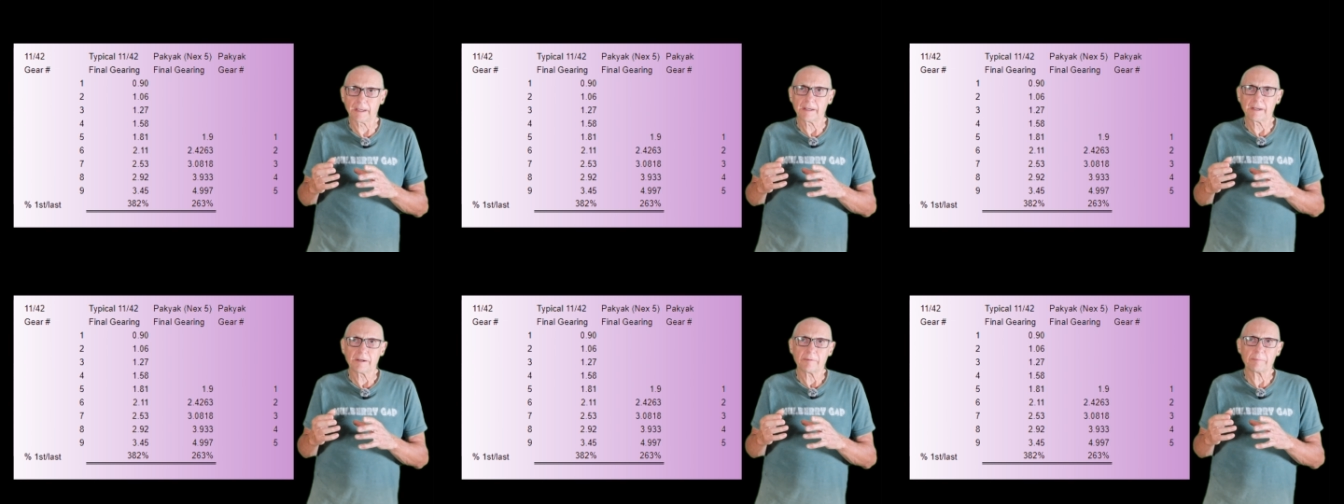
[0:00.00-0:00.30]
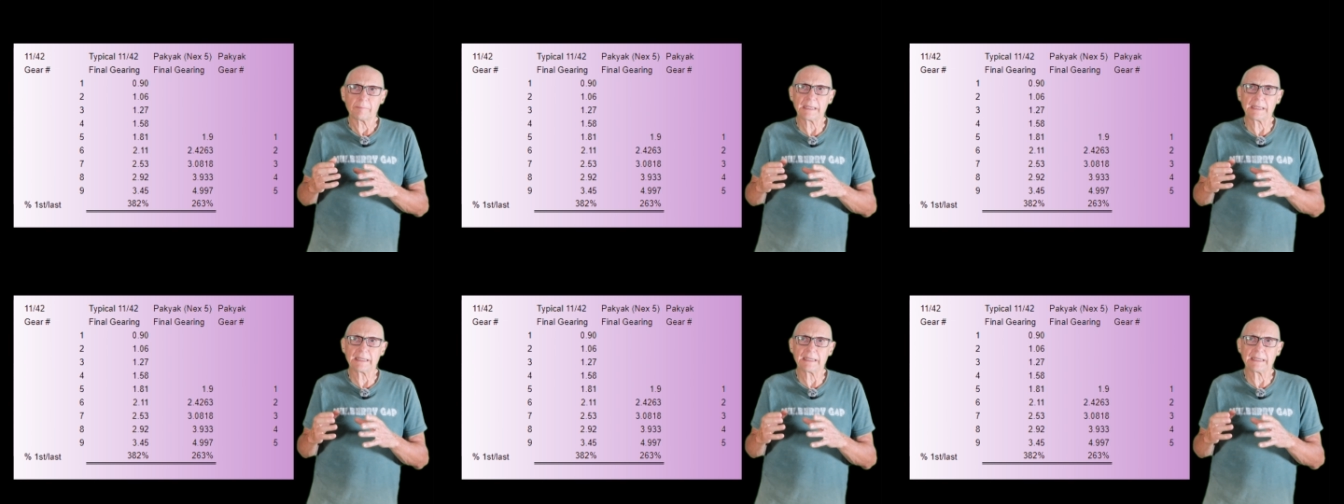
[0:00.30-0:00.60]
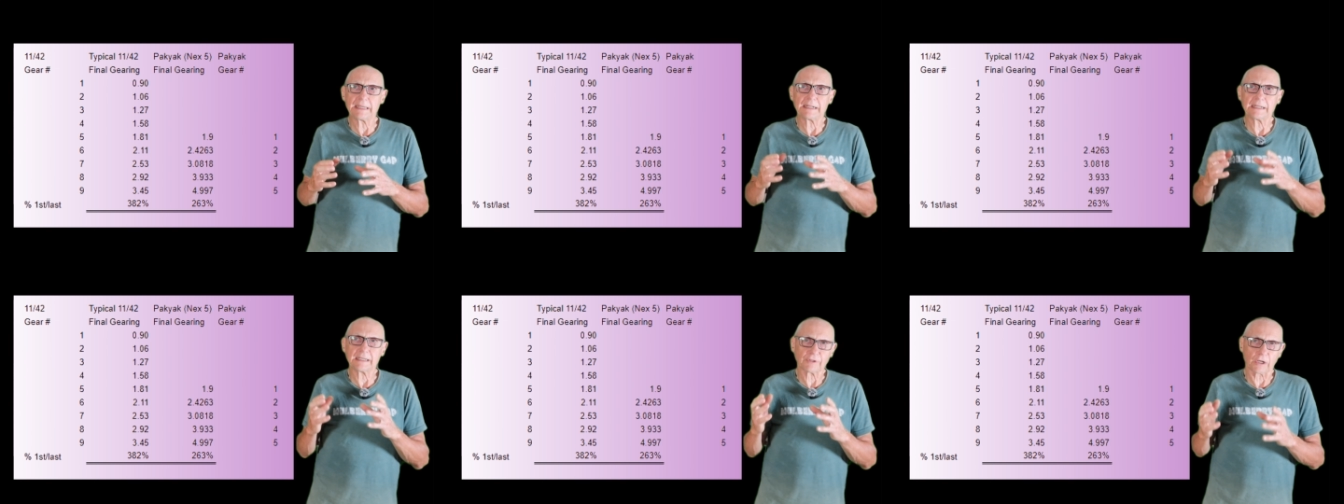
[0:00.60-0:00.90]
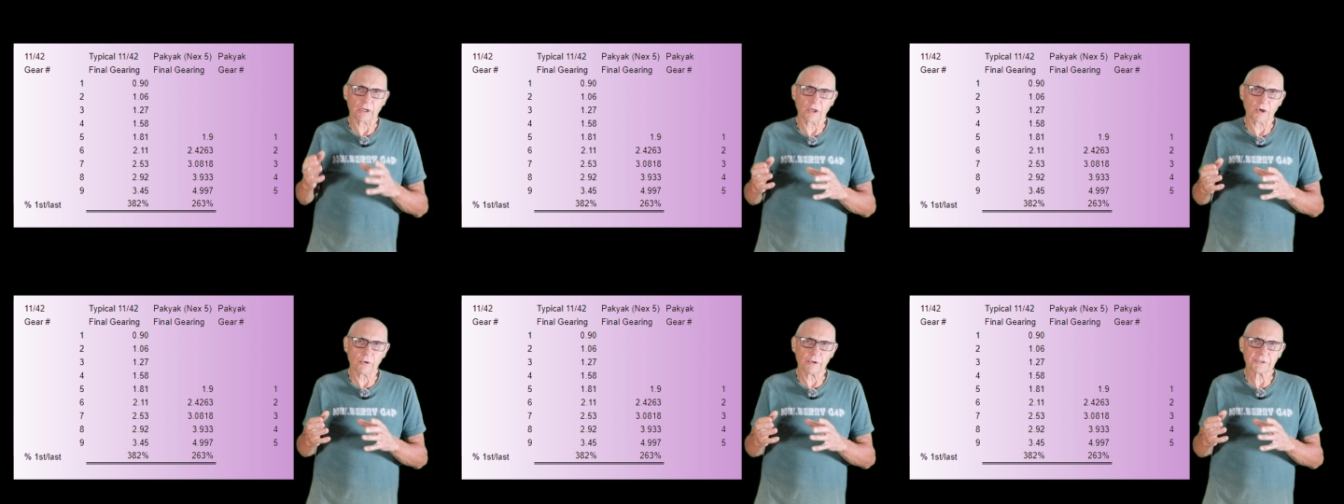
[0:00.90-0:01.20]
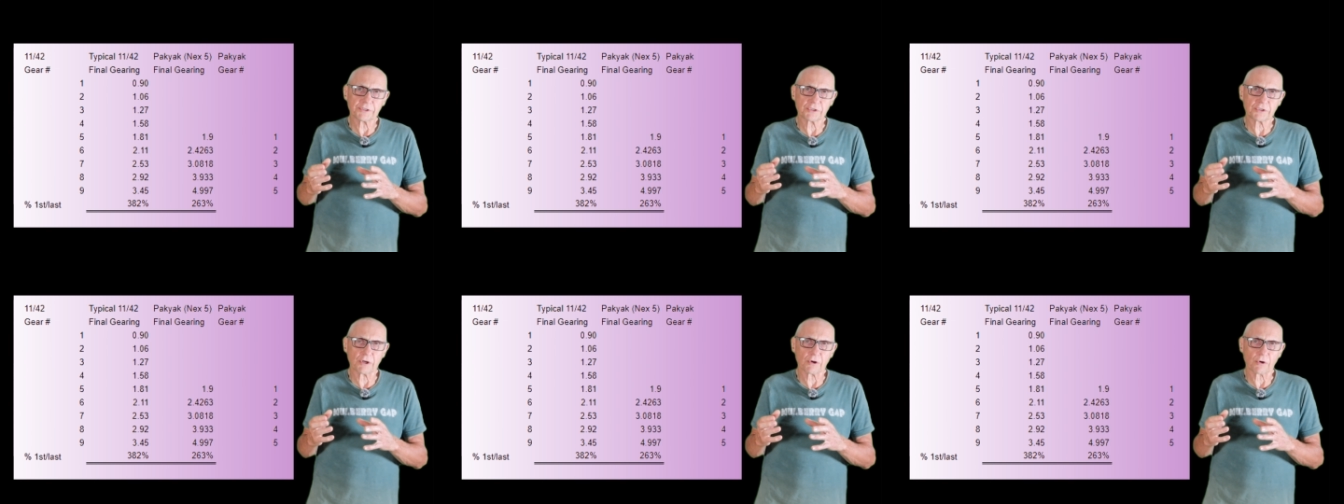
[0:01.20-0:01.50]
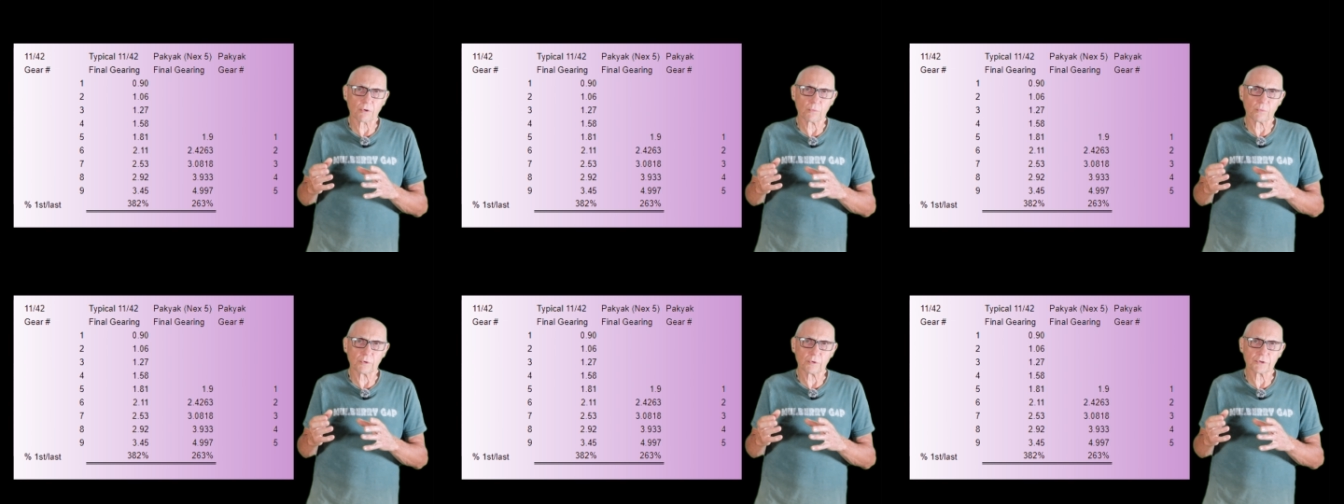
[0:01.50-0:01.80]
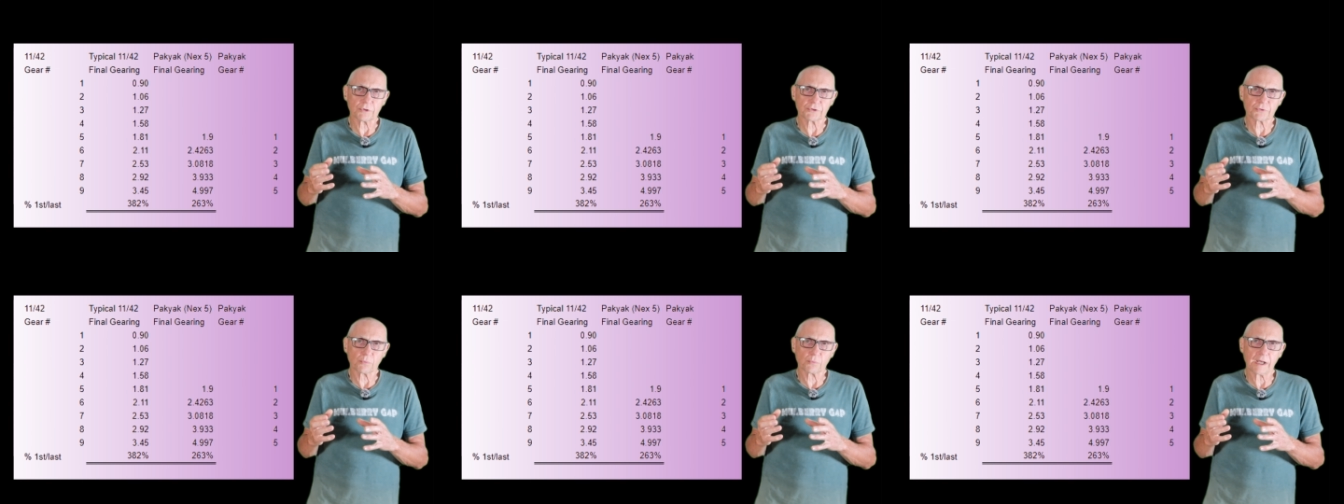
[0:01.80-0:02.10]
meaning if the lowest gear
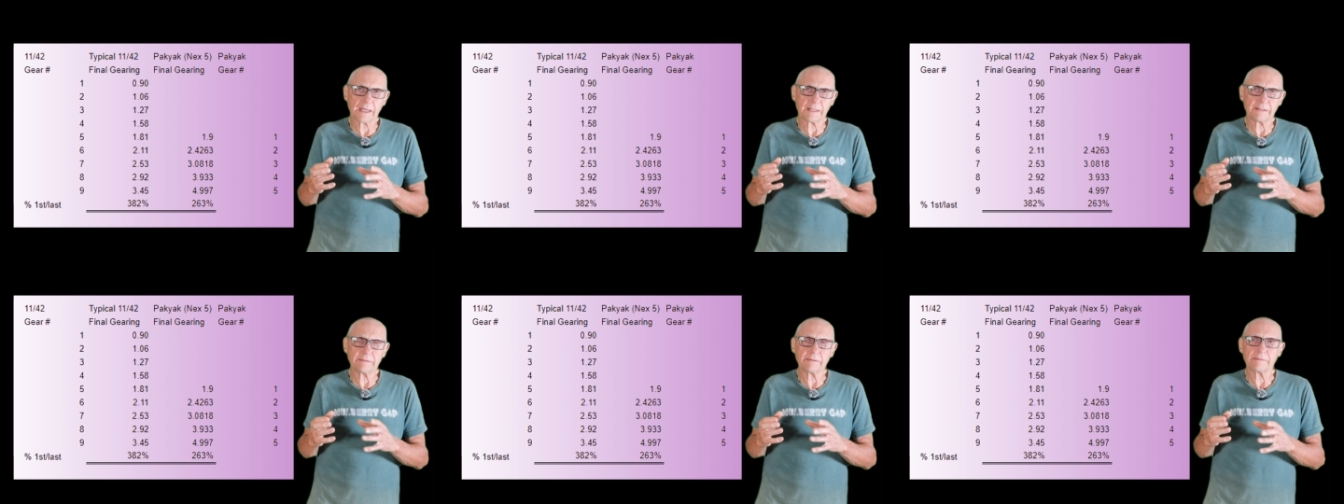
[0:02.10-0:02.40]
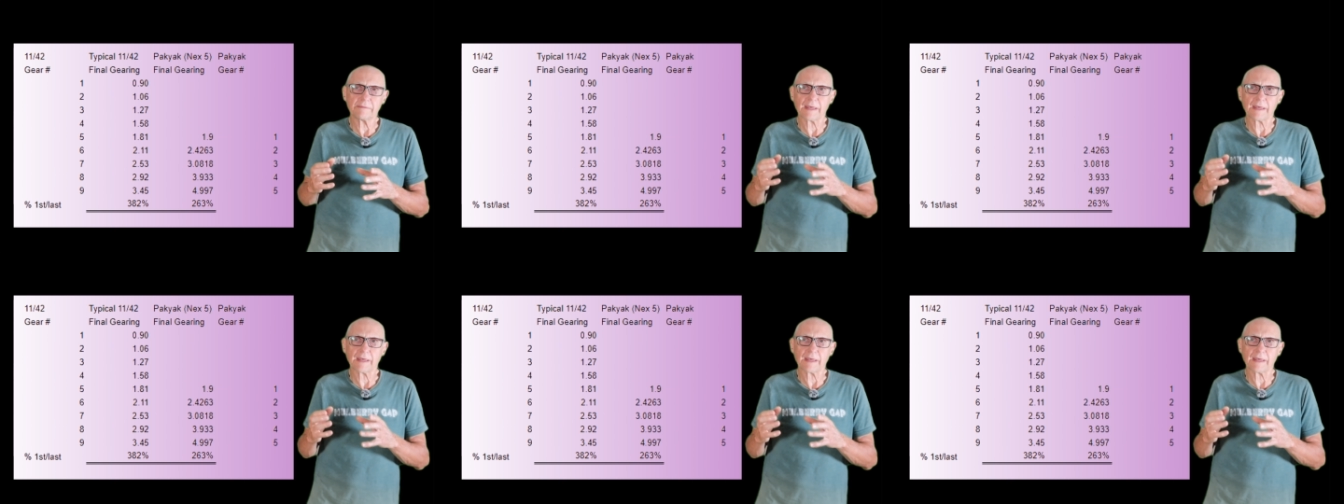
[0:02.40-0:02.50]
was 1,